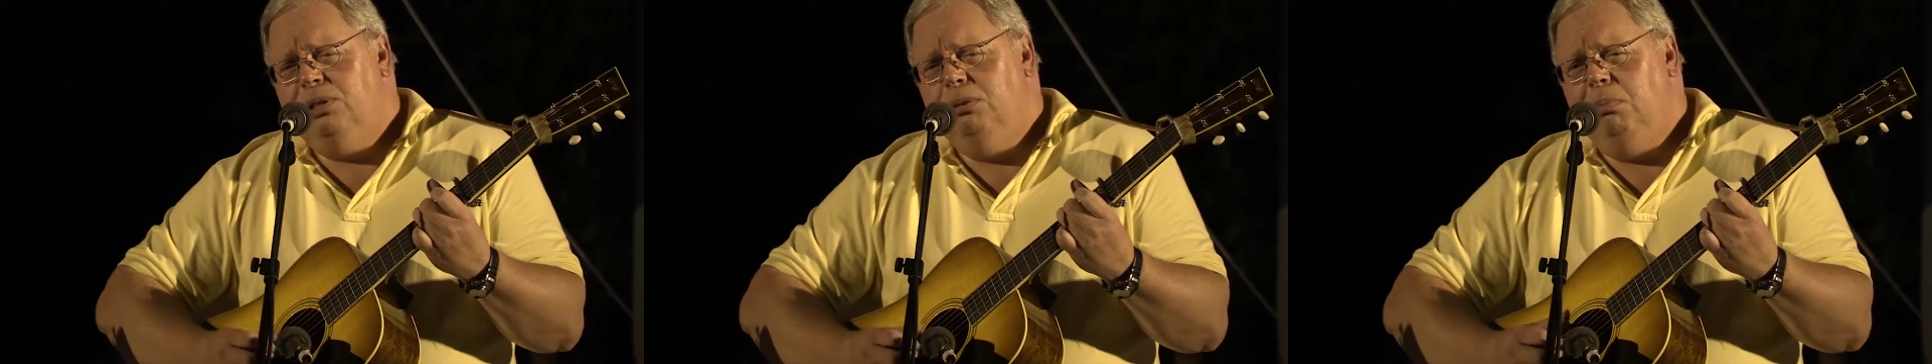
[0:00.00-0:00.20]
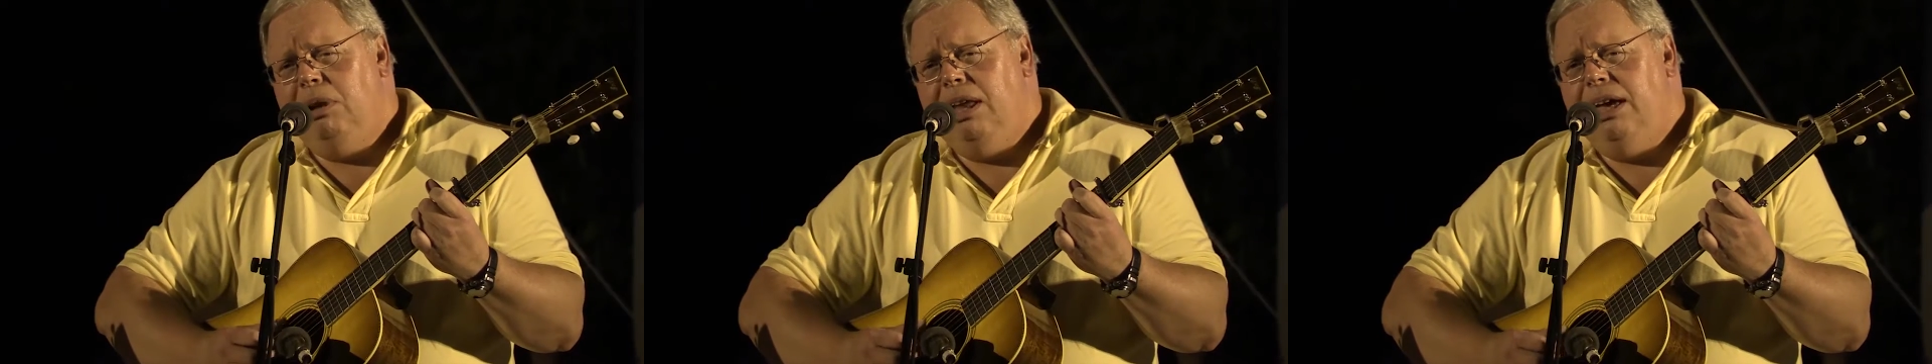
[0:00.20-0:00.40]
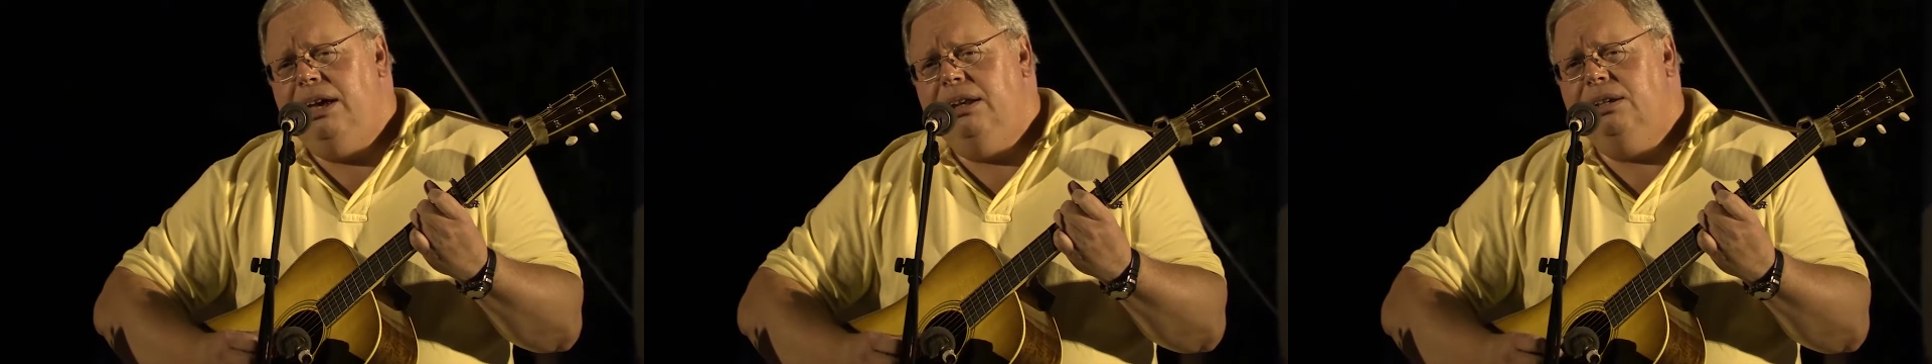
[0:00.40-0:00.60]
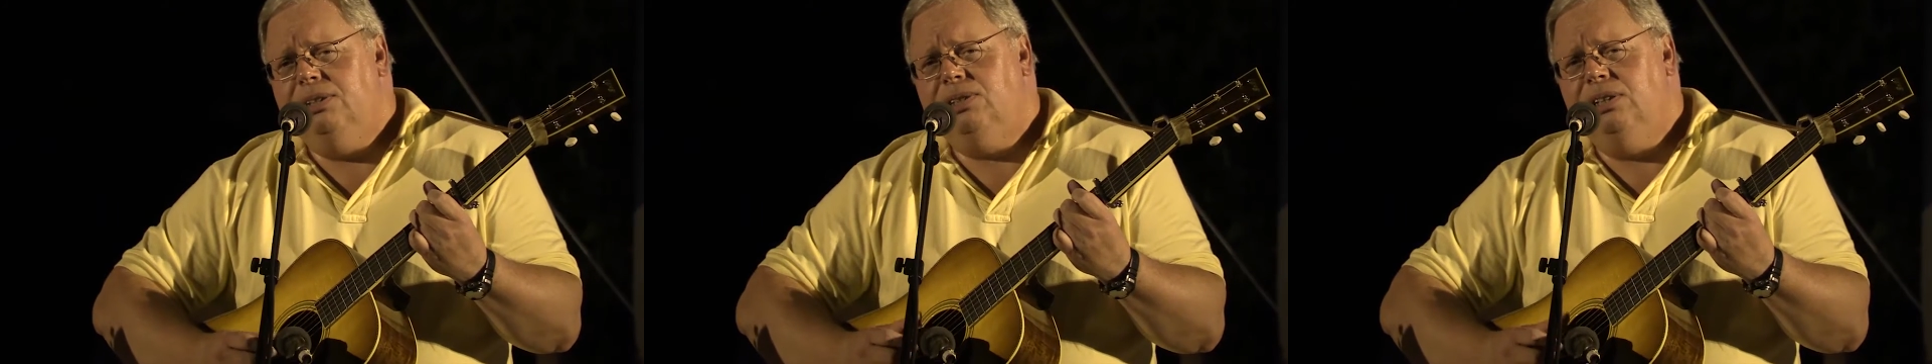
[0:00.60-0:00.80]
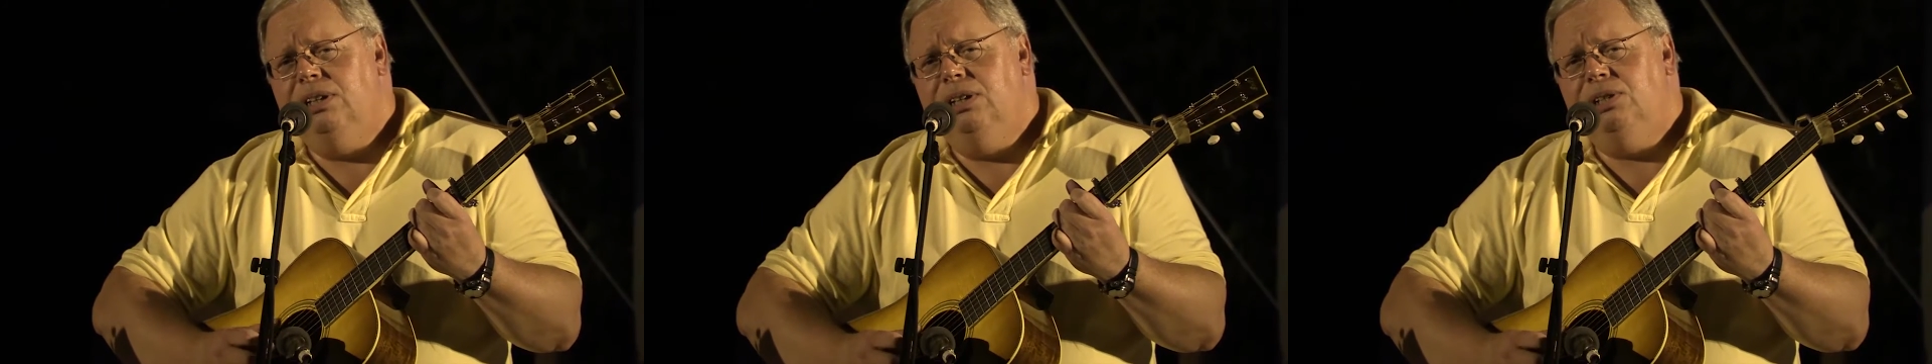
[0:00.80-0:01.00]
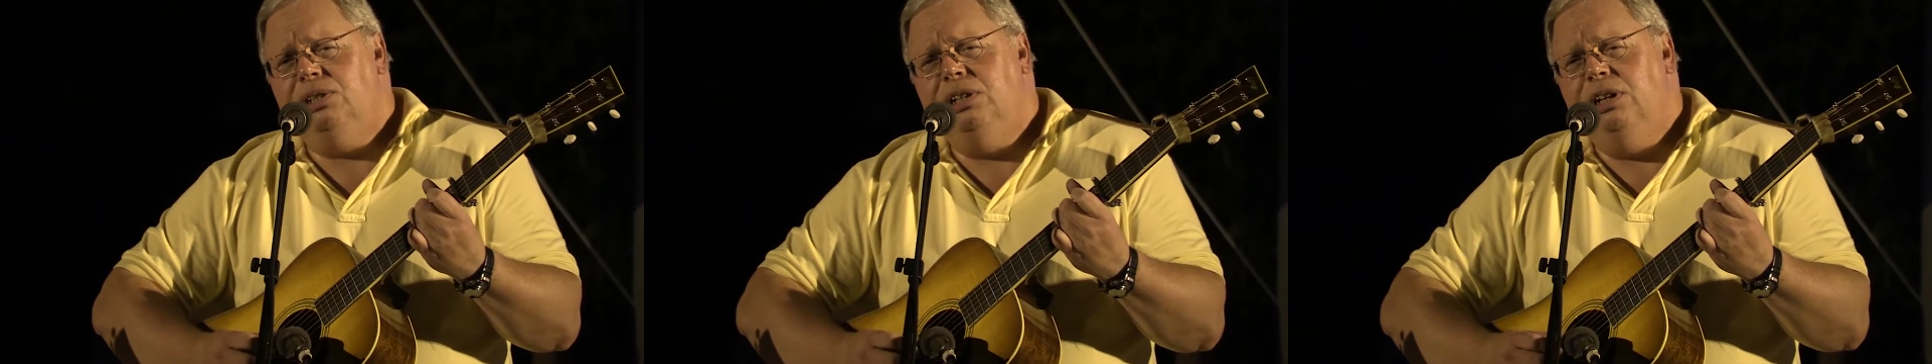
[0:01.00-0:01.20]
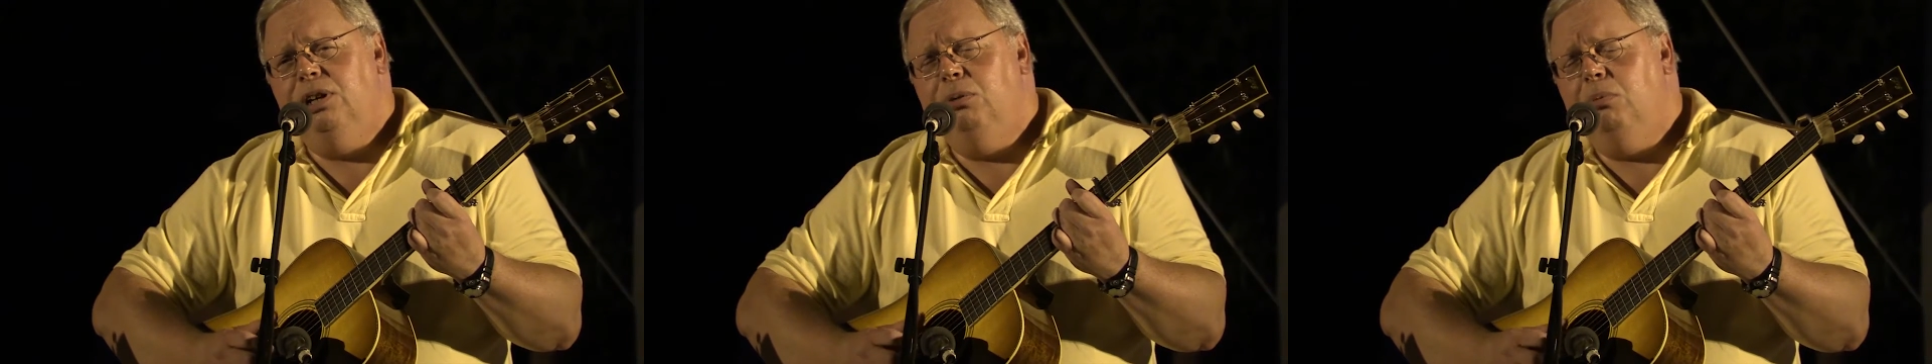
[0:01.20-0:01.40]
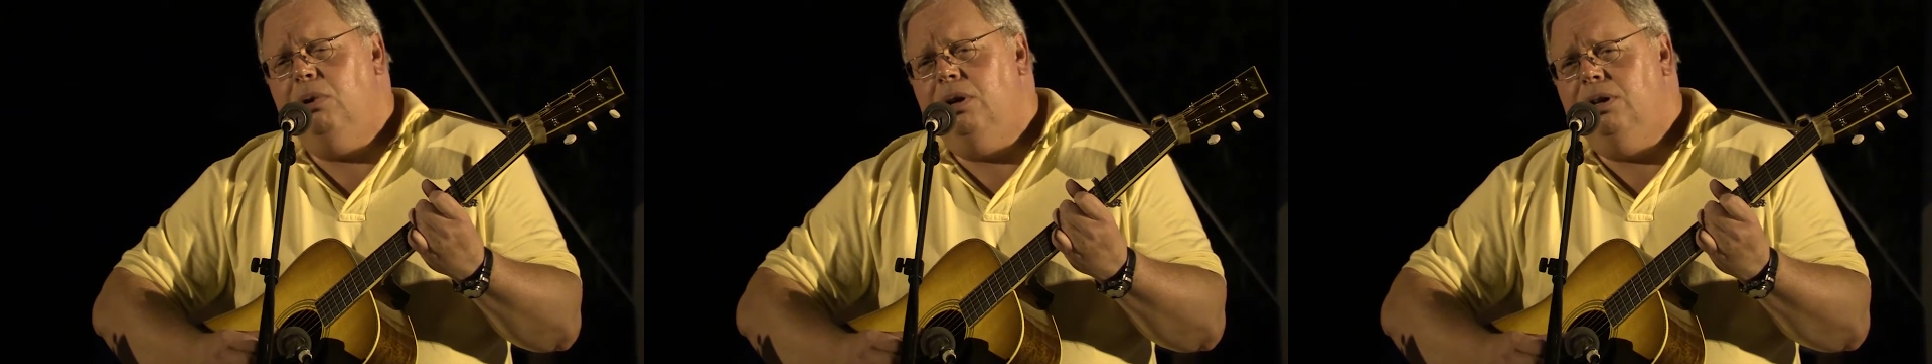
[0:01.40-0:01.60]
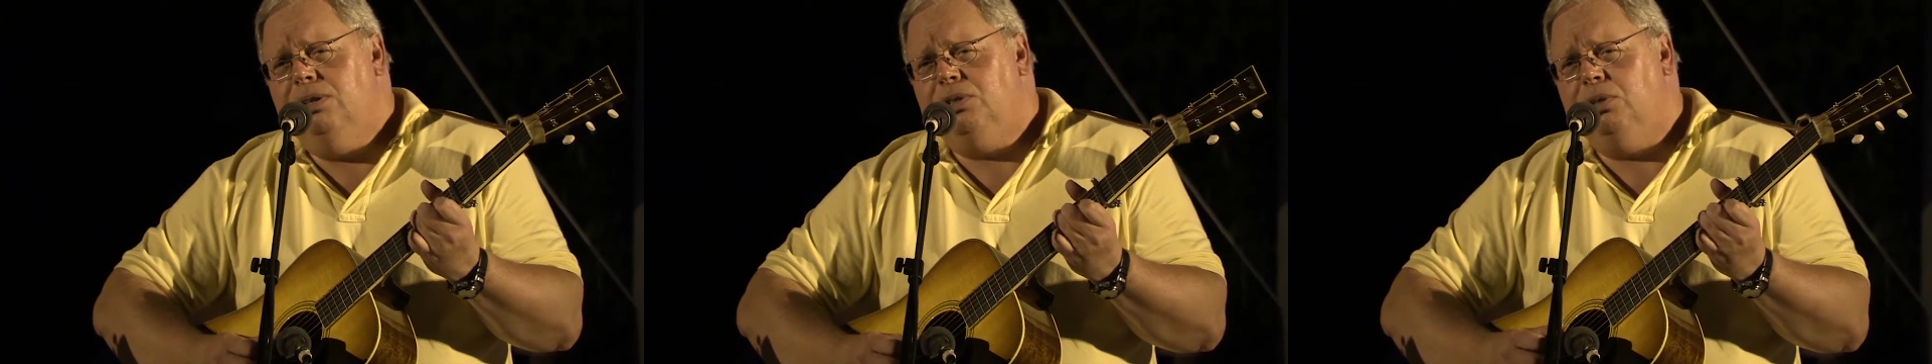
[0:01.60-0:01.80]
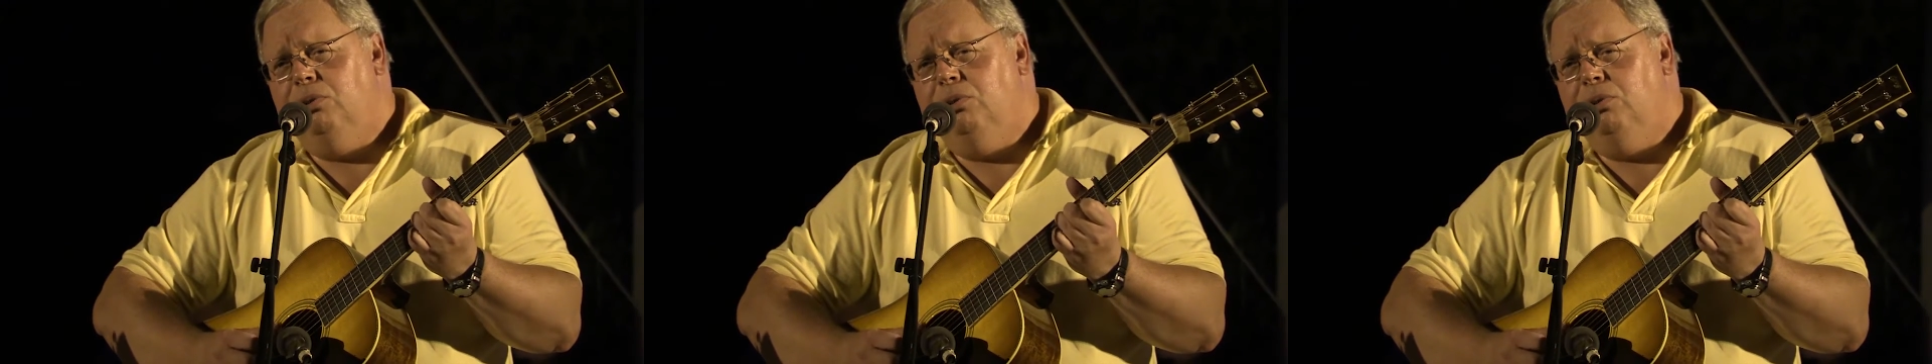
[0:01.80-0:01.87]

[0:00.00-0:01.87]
too blind to see she was